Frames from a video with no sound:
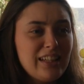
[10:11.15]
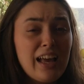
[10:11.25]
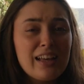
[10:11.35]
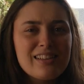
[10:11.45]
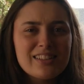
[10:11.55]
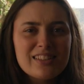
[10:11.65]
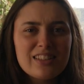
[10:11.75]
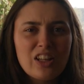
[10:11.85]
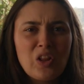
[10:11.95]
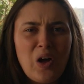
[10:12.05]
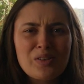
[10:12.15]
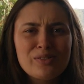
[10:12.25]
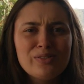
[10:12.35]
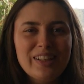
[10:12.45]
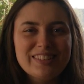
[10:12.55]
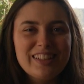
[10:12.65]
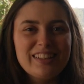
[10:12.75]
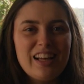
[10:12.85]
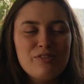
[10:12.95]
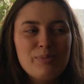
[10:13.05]
Yeah, it's a lot of fun
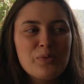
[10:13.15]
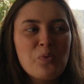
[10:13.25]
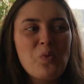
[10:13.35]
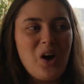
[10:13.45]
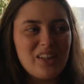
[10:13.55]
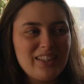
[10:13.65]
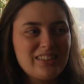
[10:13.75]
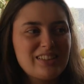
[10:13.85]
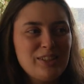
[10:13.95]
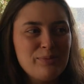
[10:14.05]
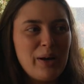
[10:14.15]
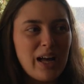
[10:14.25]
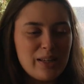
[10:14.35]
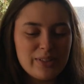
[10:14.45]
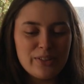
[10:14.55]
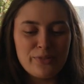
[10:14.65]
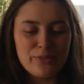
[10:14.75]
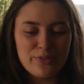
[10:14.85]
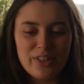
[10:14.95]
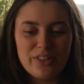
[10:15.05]
and I've been wanting to buy my own
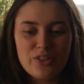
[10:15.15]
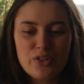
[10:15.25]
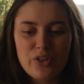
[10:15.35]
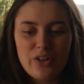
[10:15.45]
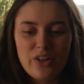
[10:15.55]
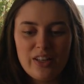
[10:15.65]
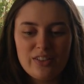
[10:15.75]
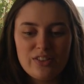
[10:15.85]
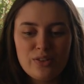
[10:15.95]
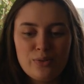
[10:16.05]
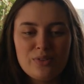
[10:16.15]
furniture and to